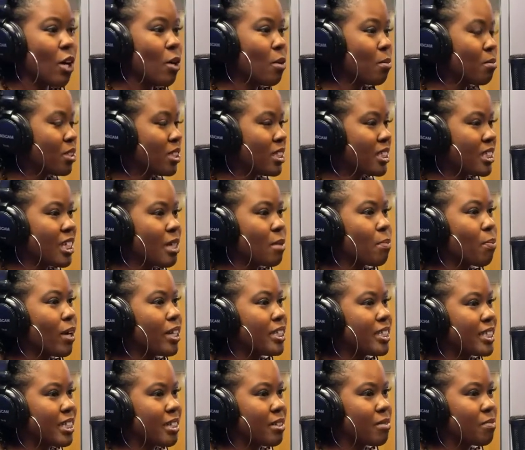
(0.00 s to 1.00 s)
Nope, just keep
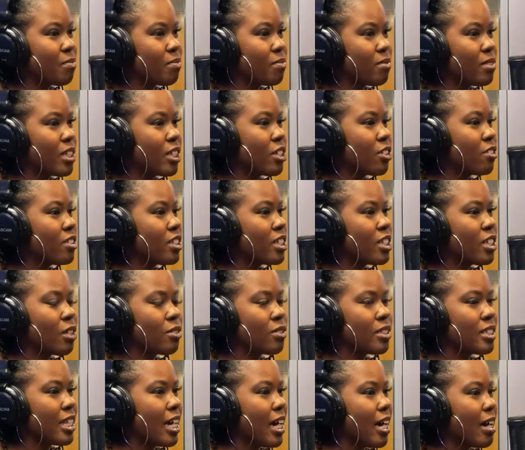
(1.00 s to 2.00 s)
pressing. Literally
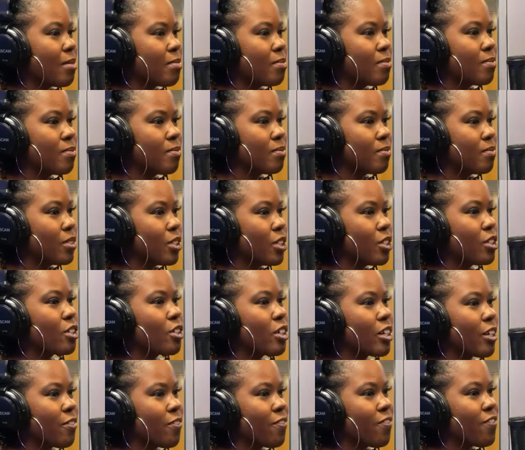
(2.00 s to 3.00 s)
don't stop. You're
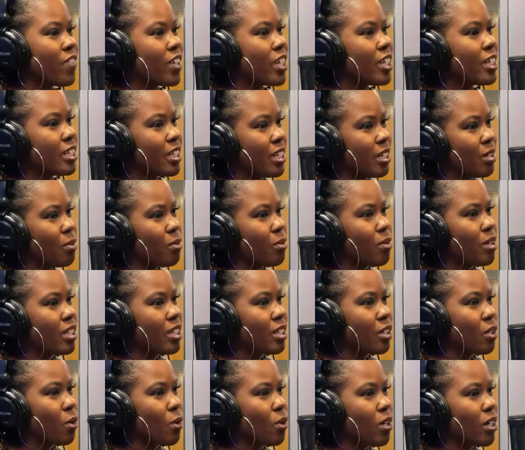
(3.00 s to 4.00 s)
gonna feel it when
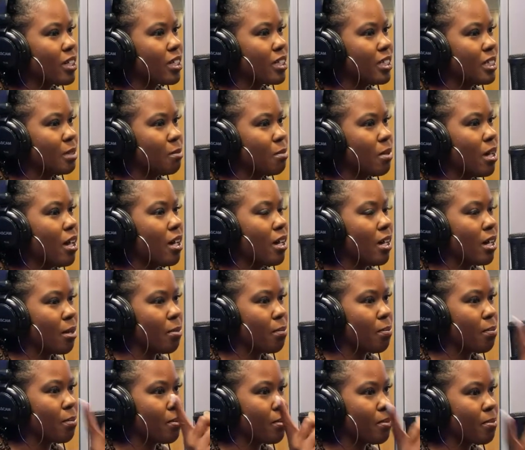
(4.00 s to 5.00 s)
the cork is up
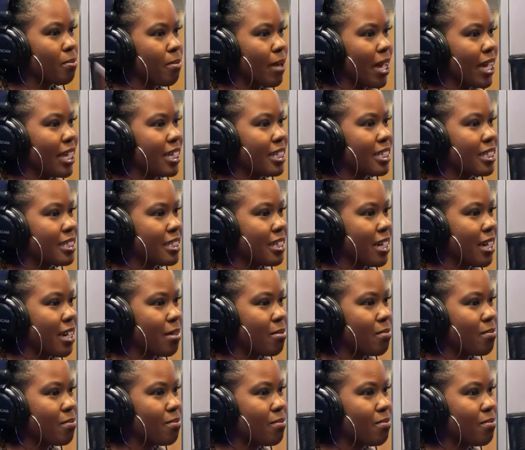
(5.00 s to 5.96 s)
back in the top.